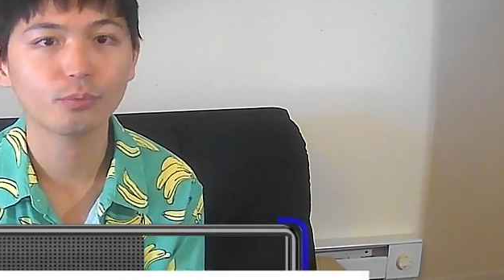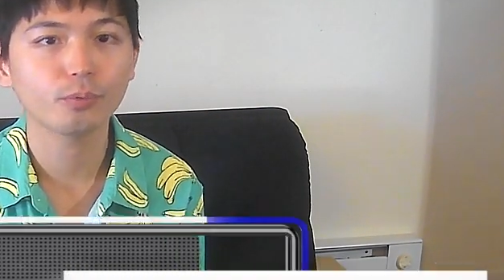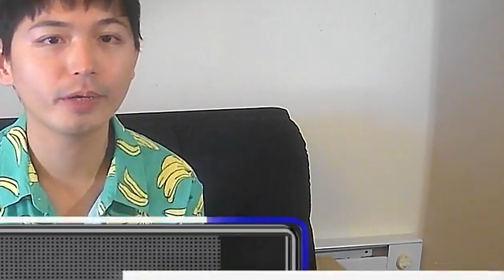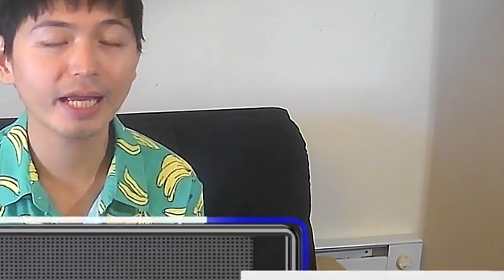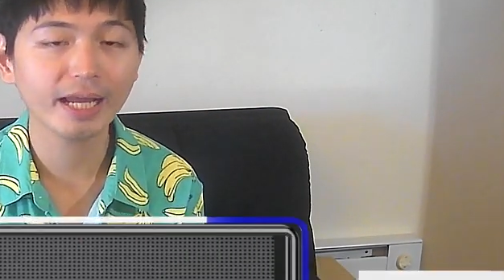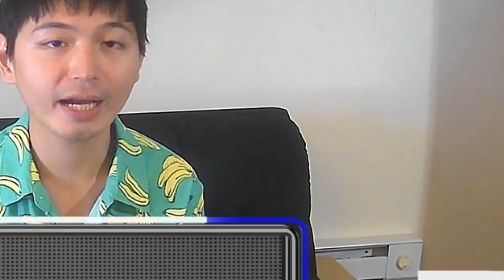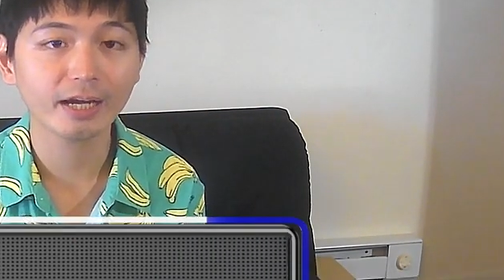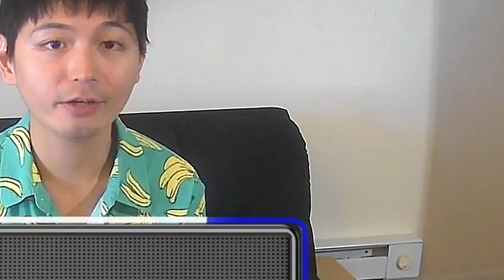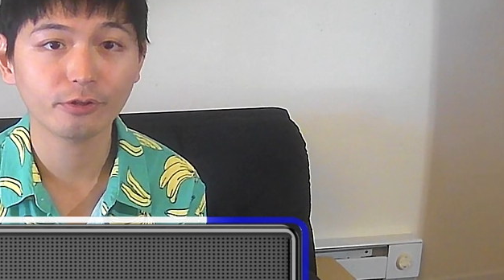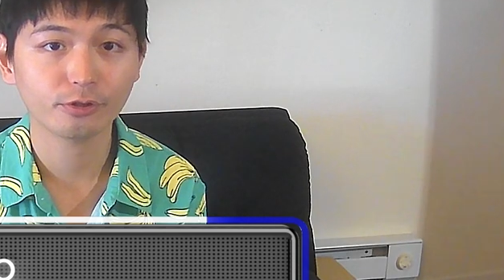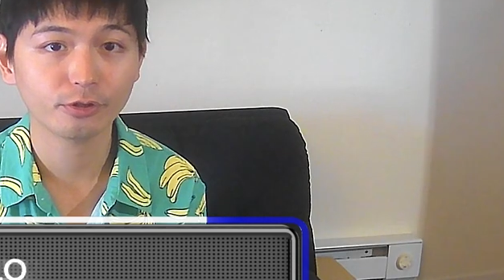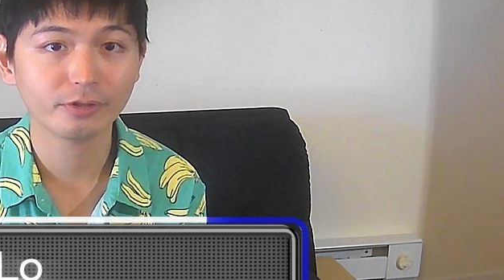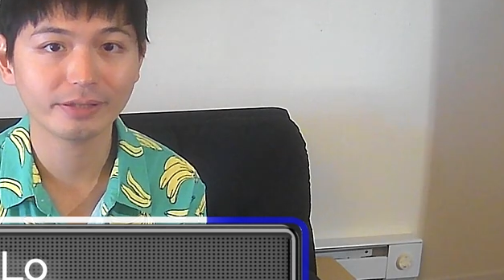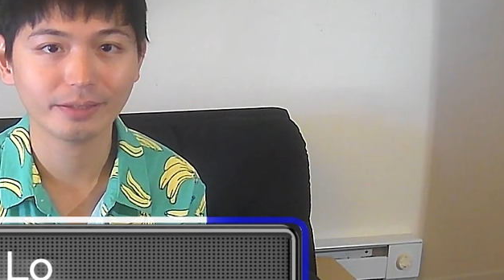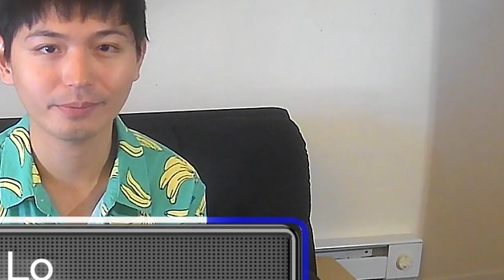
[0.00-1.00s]
where I
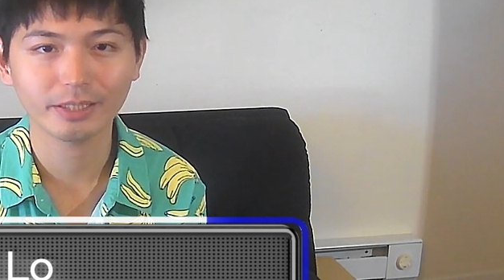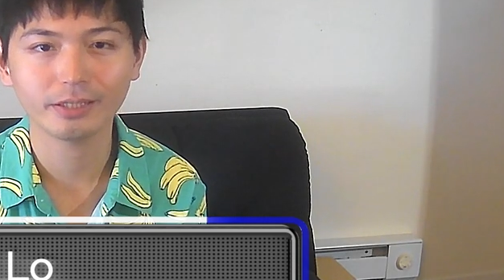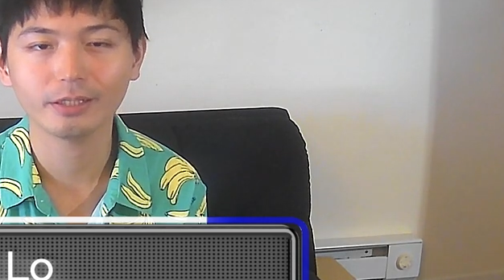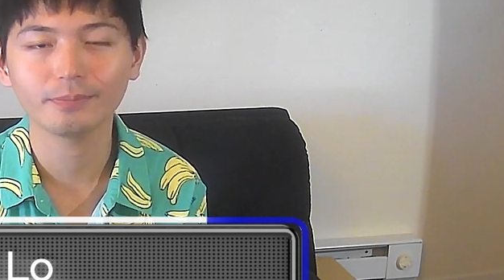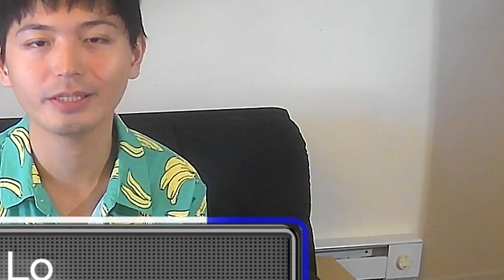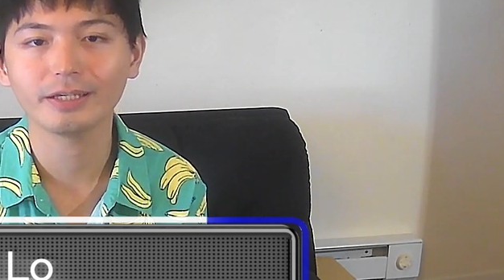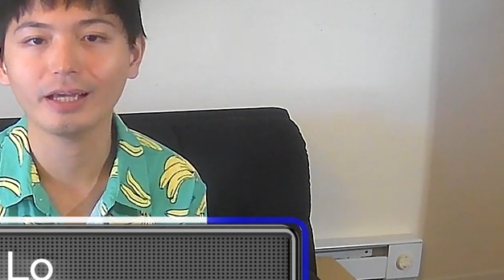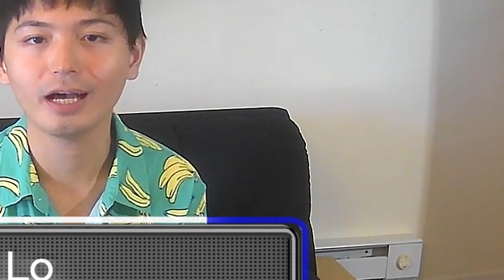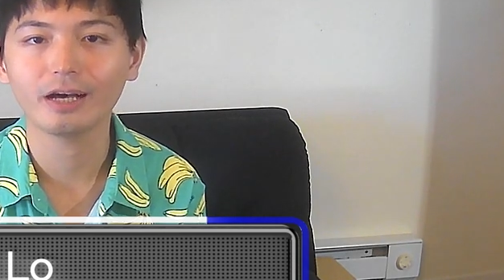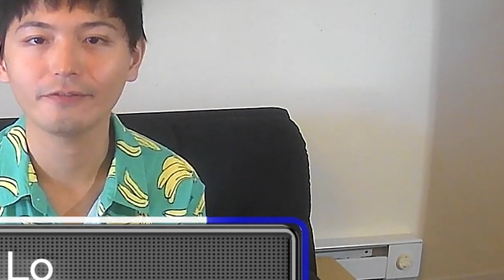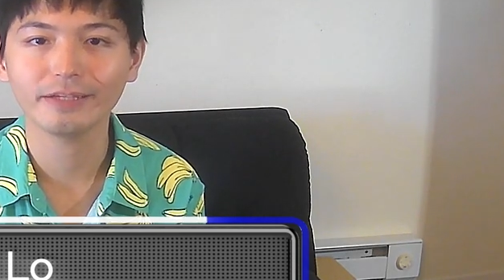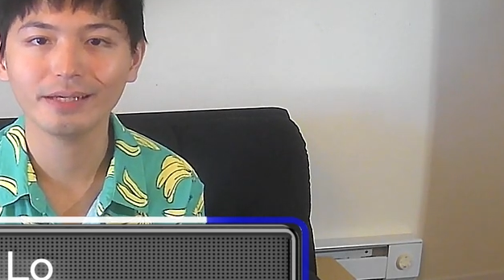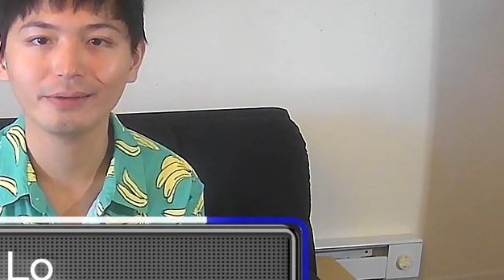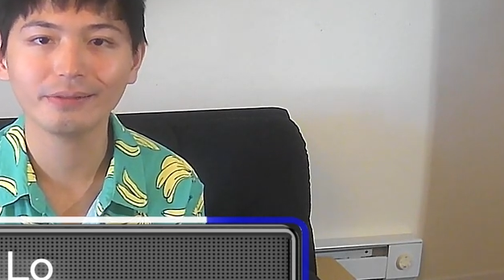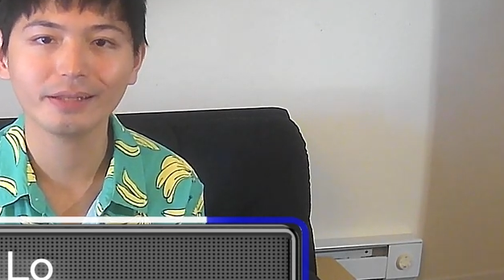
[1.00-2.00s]
search something seemingly
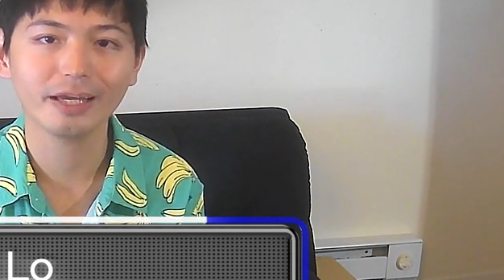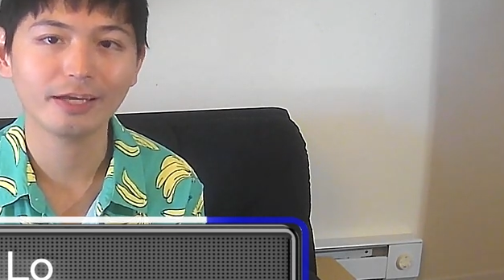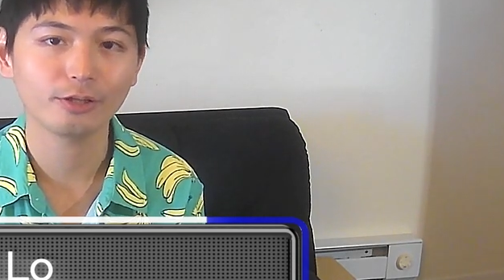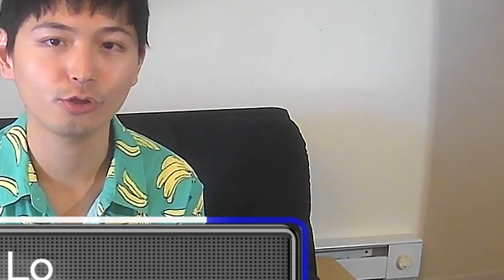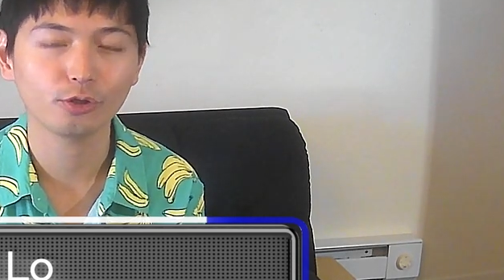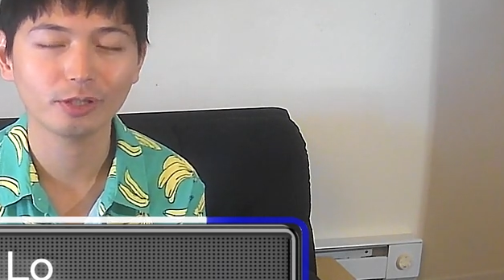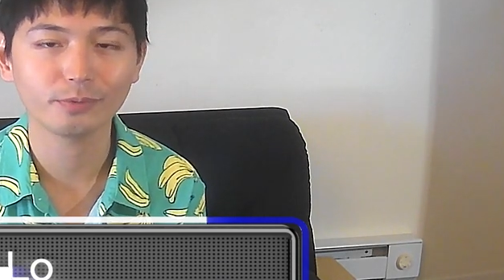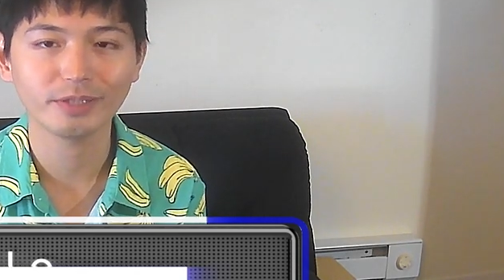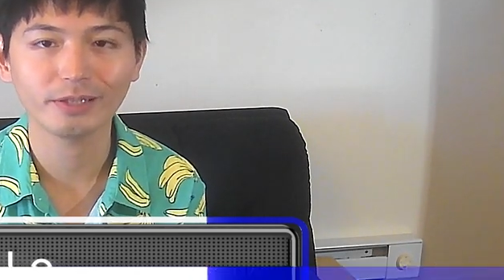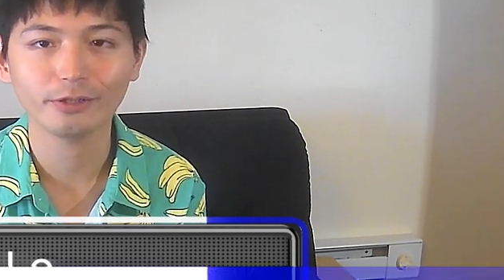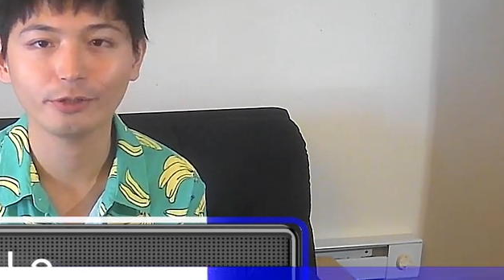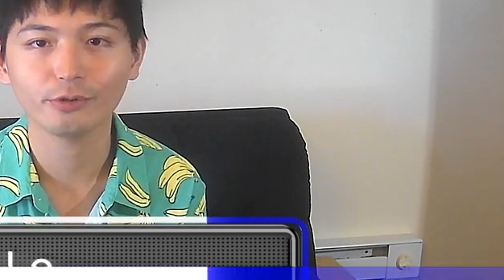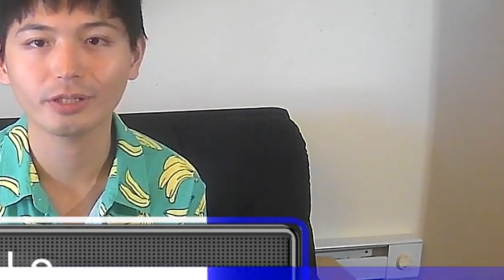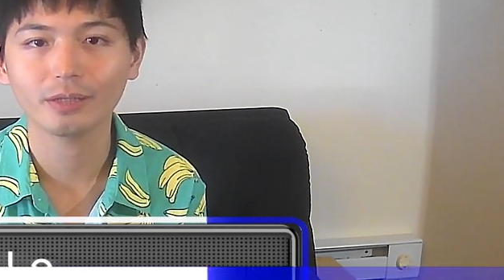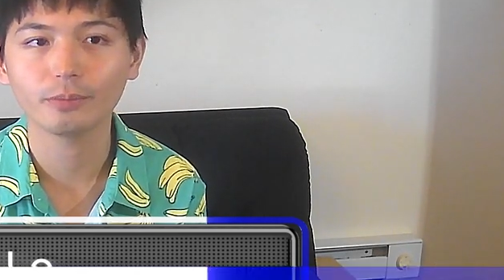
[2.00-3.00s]
obvious and share with
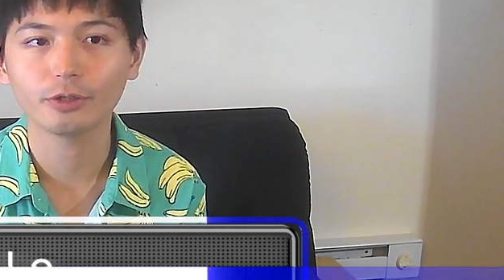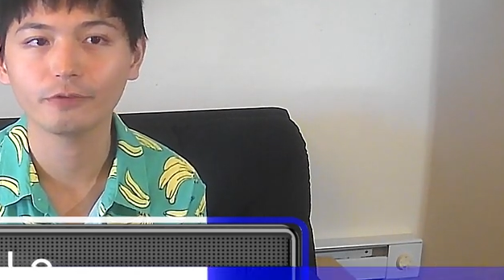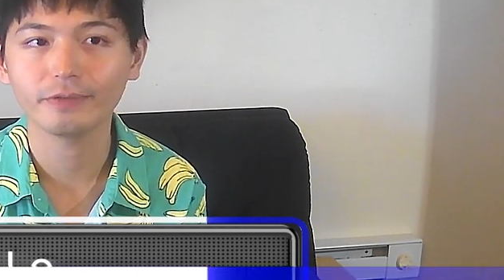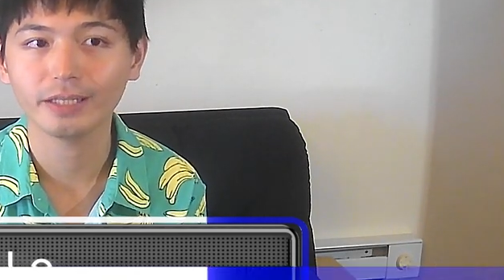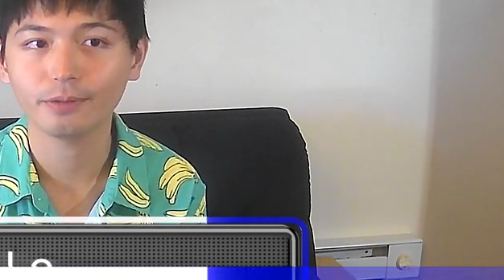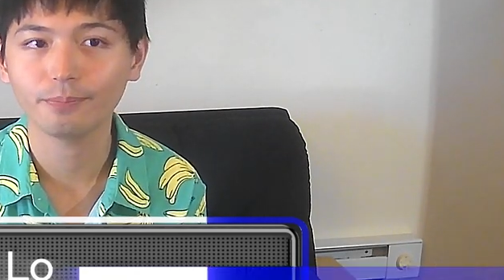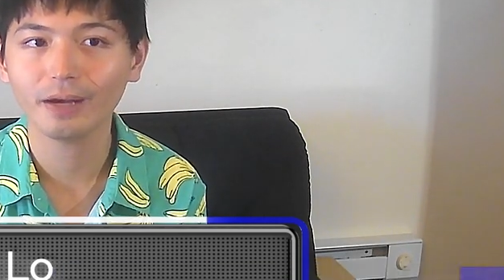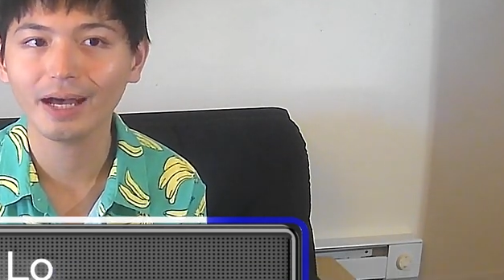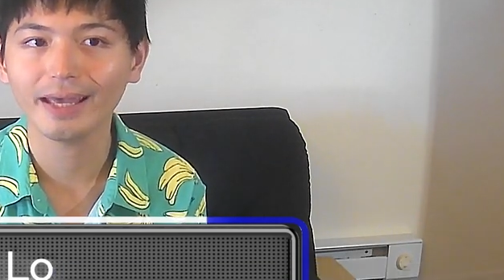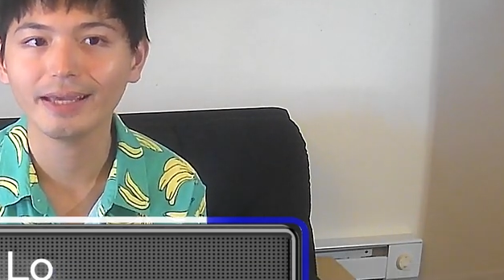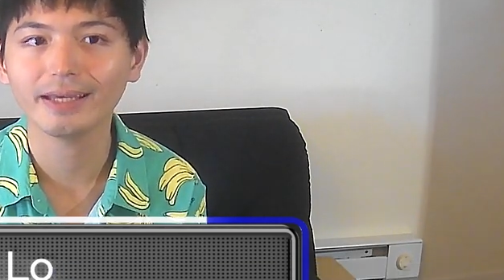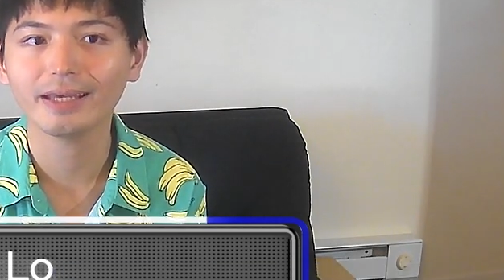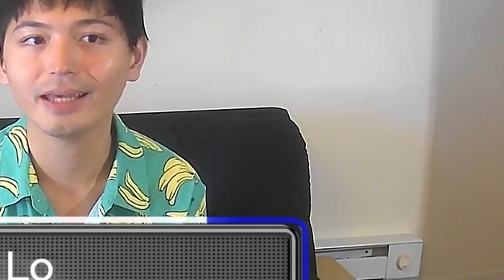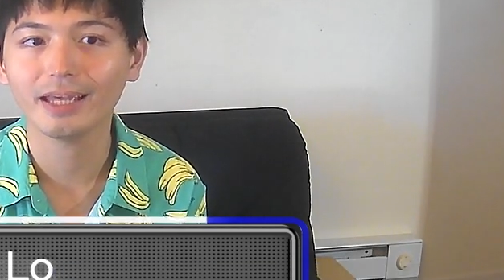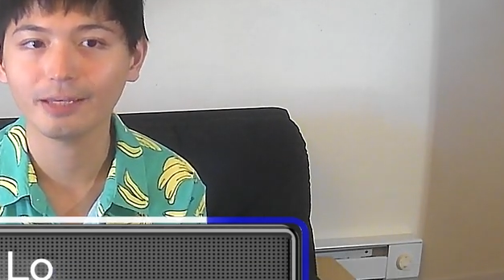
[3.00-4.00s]
you some of this part,
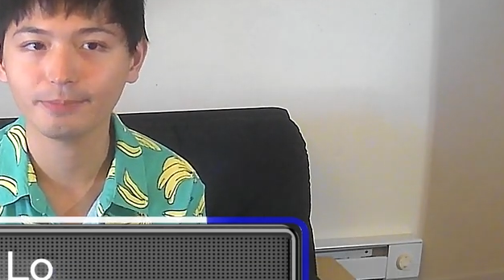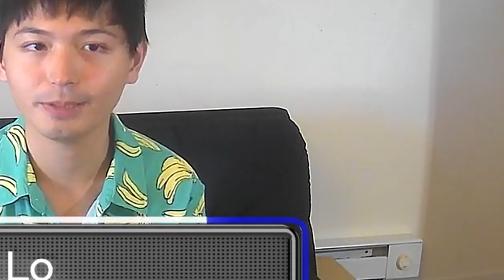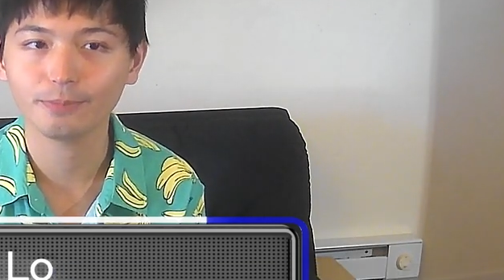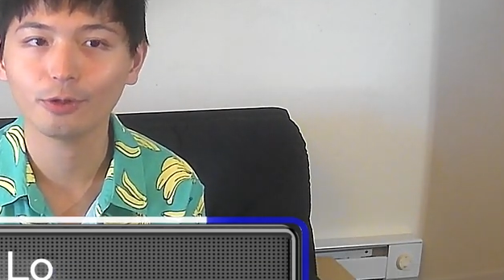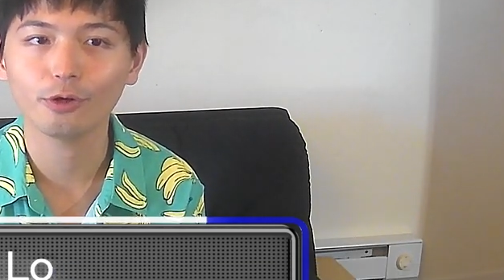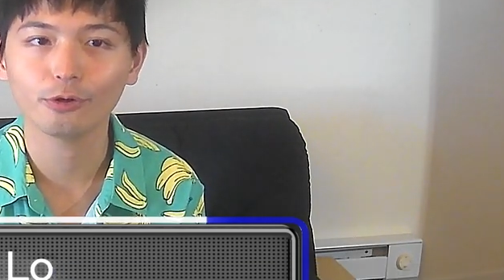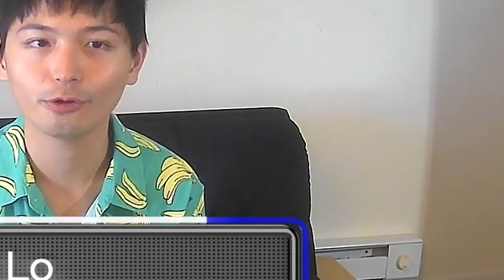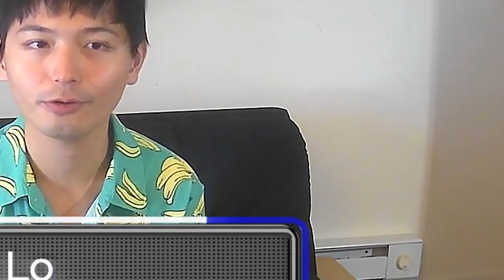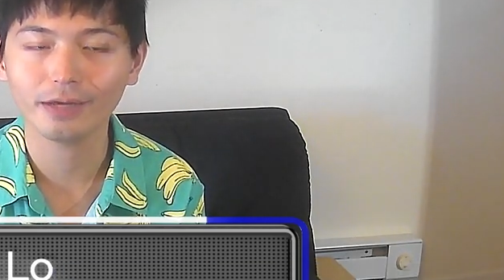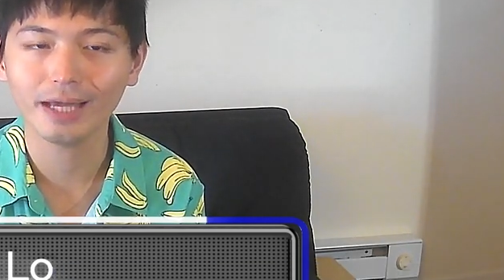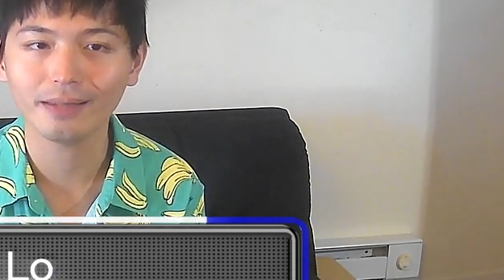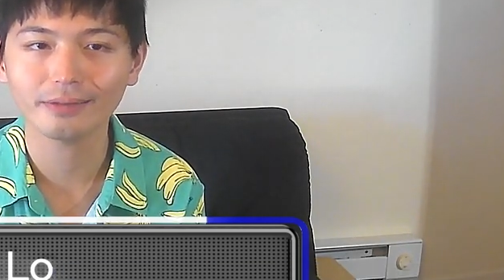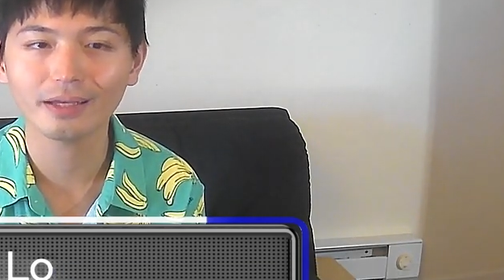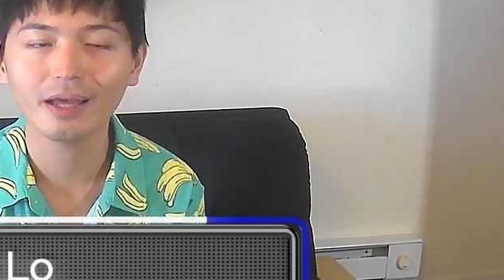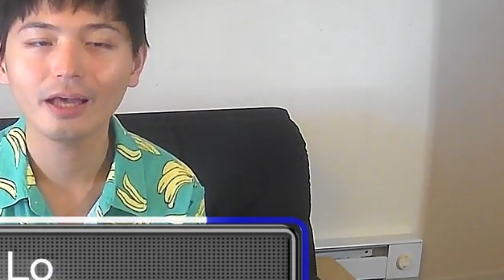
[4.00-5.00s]
aka People Also Ask,